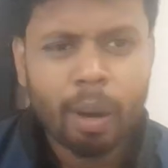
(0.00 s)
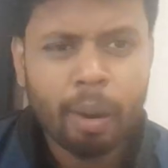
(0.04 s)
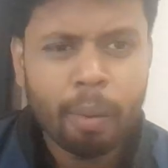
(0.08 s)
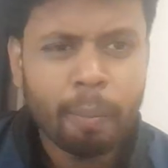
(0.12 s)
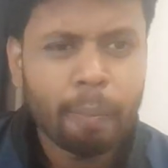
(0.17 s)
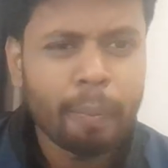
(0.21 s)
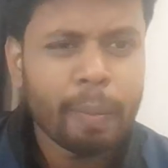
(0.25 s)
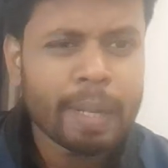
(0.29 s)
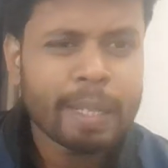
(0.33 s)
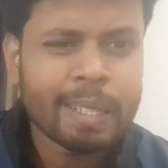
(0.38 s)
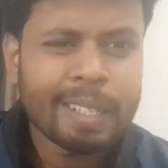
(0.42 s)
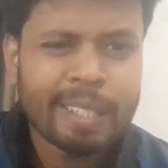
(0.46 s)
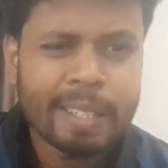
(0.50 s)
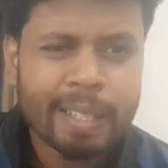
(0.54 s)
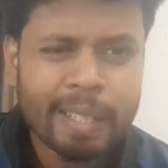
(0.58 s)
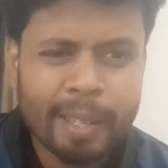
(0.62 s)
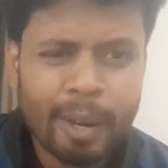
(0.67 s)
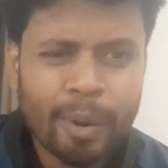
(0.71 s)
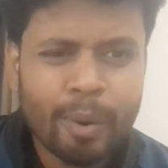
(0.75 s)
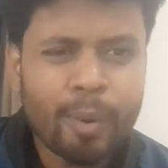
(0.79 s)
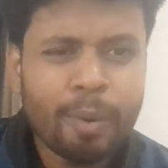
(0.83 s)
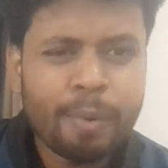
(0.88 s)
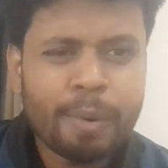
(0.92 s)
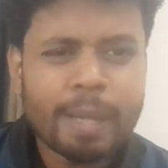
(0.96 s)
much the
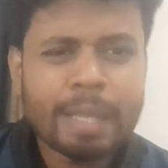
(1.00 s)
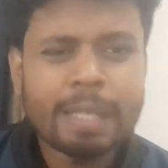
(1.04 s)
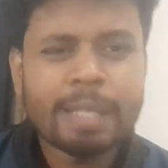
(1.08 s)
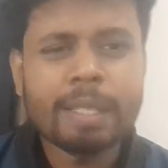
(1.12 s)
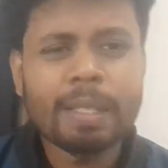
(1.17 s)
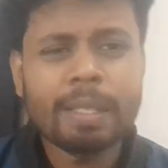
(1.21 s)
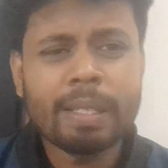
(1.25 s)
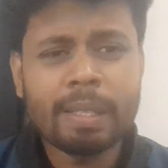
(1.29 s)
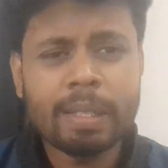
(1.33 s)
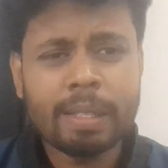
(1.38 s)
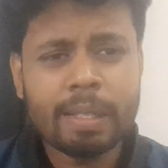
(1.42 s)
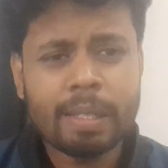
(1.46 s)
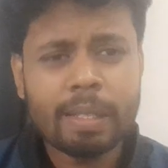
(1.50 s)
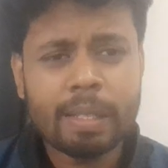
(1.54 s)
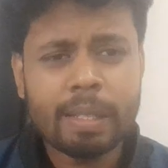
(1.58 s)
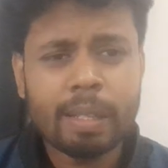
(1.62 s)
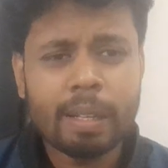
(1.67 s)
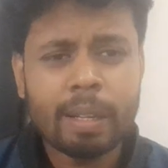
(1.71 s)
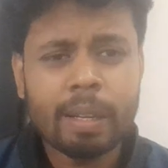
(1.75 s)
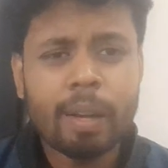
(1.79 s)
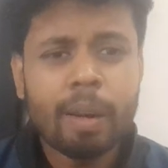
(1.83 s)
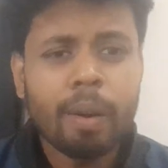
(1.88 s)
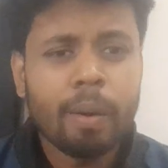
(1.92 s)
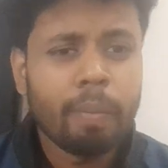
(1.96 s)
quotations,
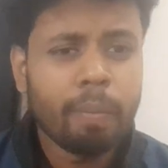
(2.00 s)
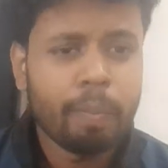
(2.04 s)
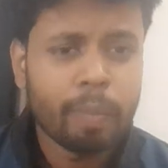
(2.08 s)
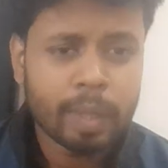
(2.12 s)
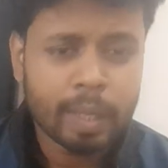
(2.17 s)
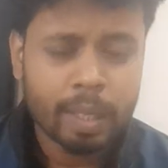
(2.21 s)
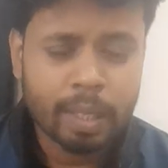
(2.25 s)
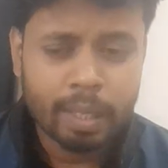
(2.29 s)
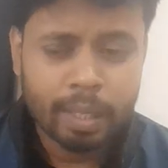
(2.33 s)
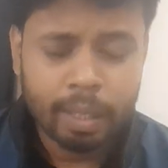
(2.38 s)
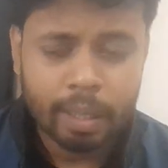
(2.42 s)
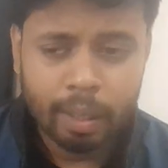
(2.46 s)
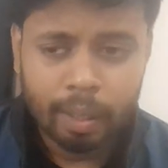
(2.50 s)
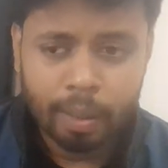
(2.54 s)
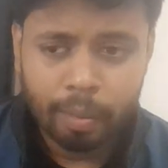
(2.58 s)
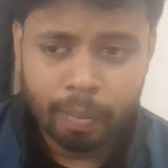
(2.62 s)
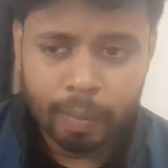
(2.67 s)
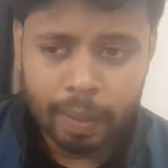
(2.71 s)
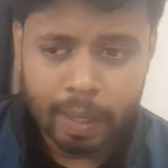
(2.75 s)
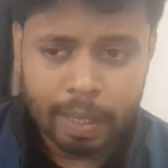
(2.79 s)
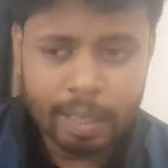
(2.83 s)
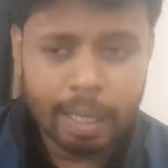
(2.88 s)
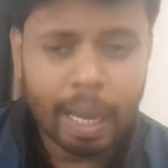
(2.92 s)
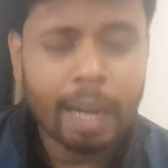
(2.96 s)
much
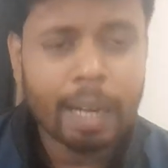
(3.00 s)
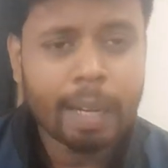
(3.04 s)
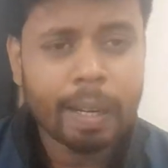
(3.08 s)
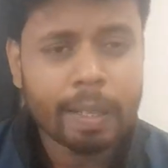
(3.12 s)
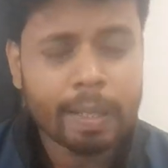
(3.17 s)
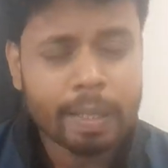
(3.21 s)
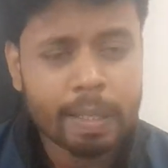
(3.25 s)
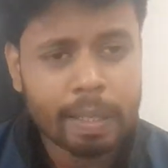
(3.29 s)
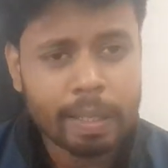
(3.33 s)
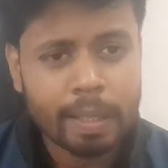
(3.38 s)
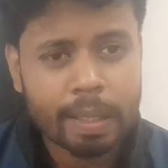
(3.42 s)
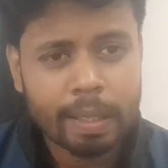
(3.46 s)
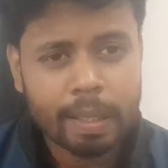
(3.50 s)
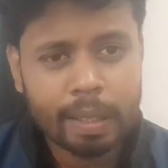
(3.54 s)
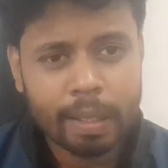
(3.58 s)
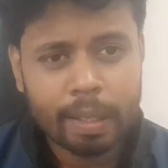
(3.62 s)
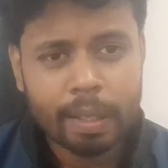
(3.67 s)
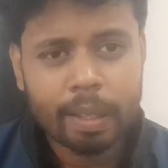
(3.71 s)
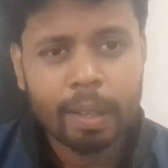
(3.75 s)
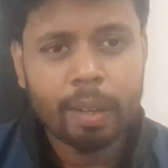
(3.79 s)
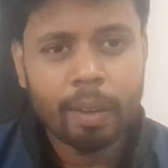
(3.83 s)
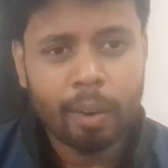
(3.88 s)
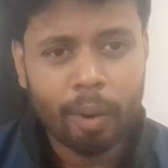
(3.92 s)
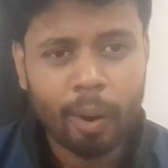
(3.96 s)
the citations,
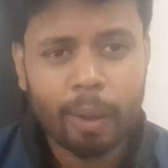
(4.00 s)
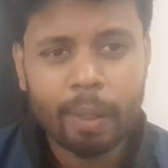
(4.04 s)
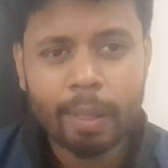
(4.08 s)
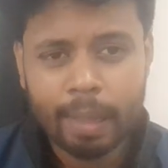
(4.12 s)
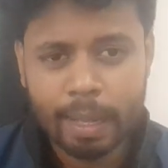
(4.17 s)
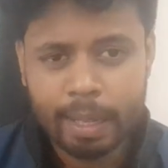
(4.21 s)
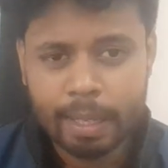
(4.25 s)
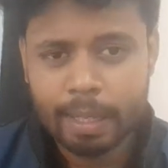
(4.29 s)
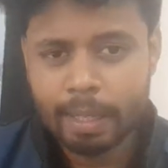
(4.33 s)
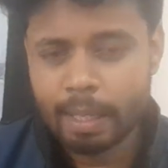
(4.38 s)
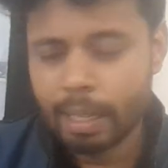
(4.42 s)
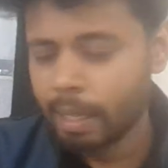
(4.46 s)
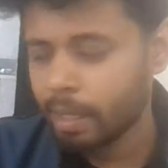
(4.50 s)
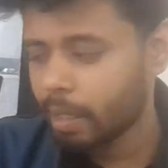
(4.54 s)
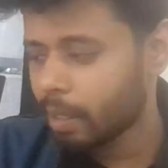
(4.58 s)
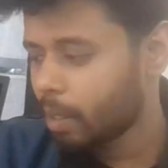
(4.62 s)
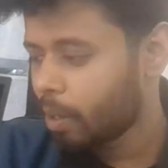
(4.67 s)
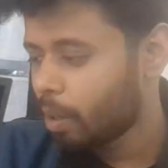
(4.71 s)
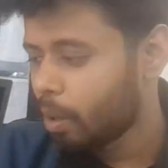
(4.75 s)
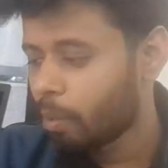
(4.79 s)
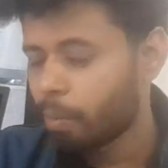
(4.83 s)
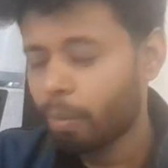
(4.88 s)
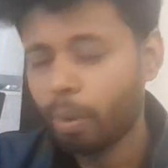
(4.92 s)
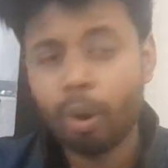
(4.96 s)
all these things.
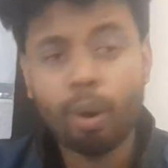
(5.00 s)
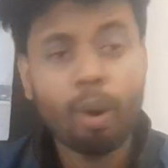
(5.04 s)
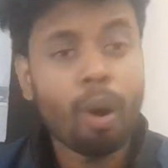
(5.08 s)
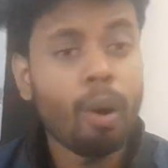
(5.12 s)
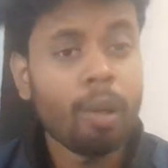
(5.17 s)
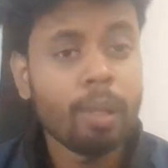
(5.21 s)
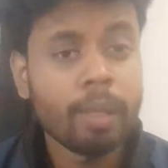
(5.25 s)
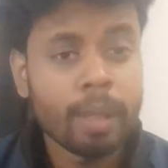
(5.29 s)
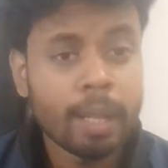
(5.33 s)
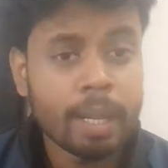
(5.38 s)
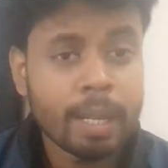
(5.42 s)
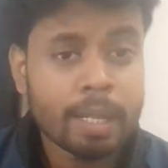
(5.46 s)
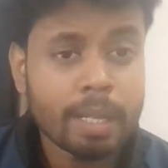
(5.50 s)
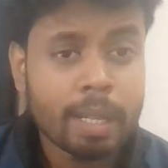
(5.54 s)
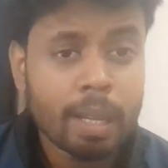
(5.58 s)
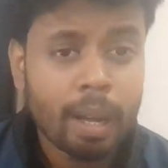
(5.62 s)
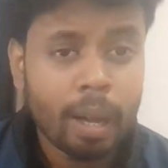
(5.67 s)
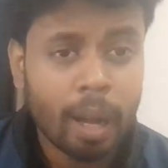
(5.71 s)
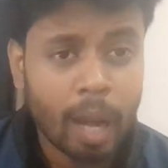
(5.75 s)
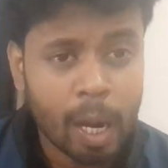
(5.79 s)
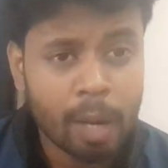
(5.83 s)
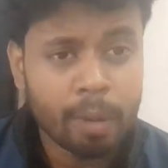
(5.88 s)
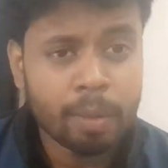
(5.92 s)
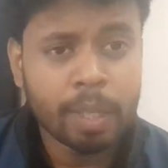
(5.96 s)
For all these,
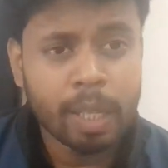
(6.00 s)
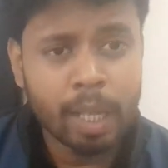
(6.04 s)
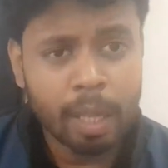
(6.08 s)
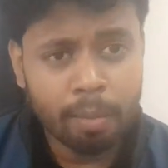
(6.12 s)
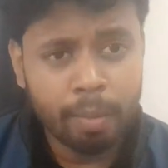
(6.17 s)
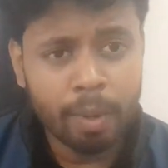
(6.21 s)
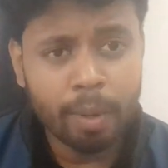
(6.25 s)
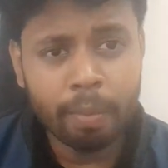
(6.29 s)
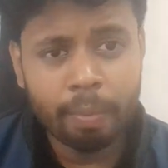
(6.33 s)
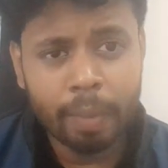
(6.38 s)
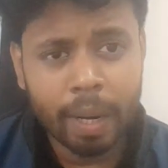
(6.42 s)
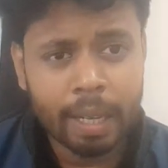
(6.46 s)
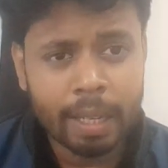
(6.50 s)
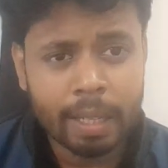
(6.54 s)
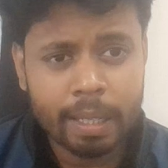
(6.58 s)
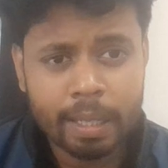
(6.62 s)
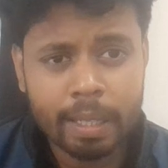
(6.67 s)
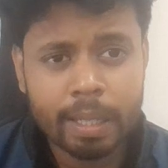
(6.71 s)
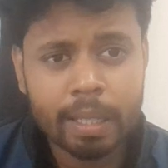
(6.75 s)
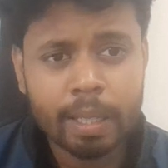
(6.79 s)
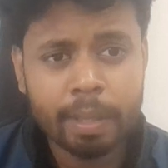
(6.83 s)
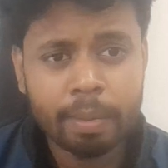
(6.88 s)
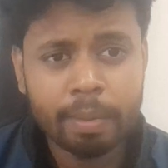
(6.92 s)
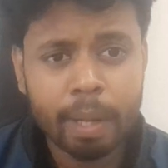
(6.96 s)
I would give you my
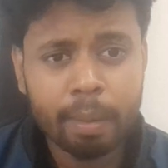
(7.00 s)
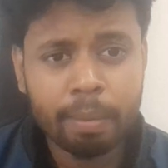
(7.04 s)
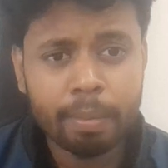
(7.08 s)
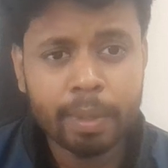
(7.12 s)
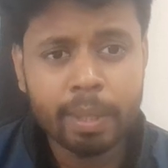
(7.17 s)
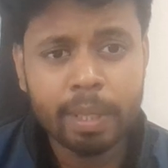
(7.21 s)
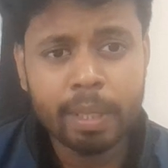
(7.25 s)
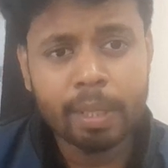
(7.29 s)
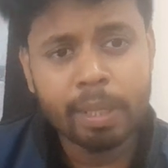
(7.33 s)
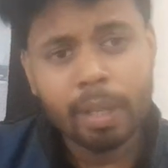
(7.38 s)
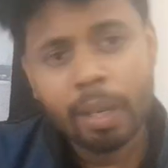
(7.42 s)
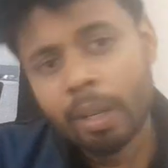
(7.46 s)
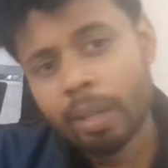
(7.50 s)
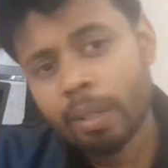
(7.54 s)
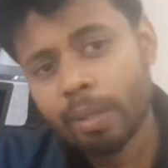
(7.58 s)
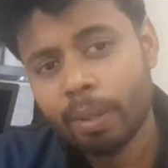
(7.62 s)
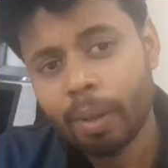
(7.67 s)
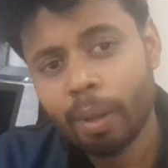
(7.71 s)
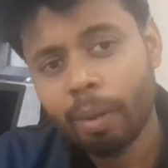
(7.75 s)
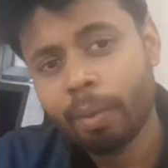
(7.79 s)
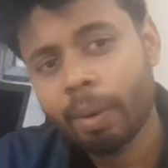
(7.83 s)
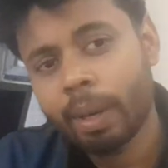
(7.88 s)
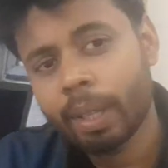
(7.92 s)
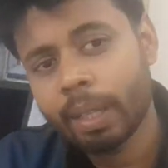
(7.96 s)
research papers so
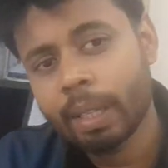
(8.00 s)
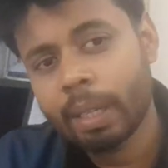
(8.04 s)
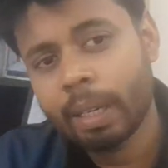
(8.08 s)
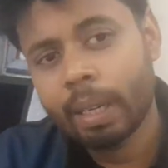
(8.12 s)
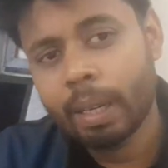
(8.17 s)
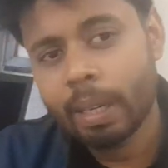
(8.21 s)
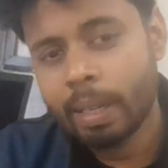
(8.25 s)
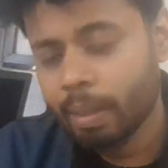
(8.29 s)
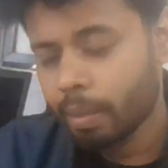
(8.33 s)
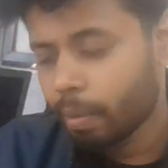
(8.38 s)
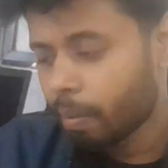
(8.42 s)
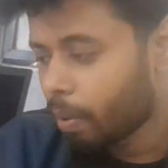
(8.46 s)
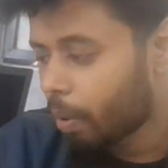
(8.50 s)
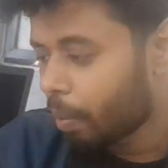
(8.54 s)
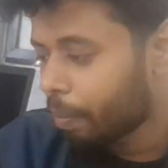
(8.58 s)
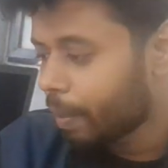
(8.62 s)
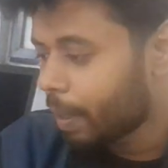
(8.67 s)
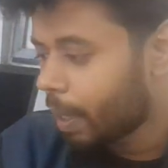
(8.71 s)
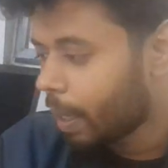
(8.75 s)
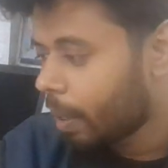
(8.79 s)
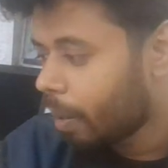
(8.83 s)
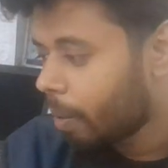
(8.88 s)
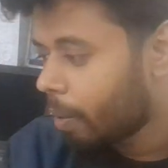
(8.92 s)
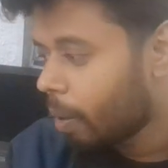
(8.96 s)
you can read from
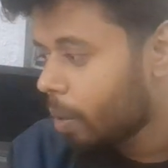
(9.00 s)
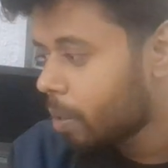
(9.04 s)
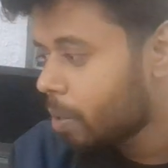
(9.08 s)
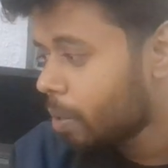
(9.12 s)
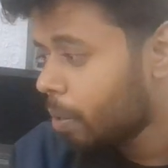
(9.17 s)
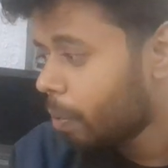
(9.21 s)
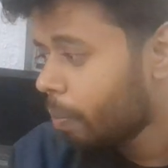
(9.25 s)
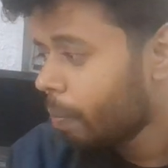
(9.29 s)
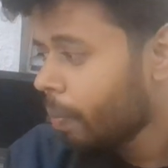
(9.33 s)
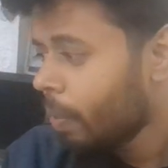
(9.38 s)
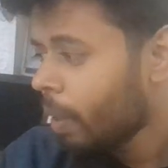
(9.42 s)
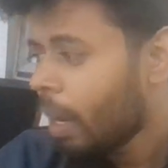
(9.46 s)
there also.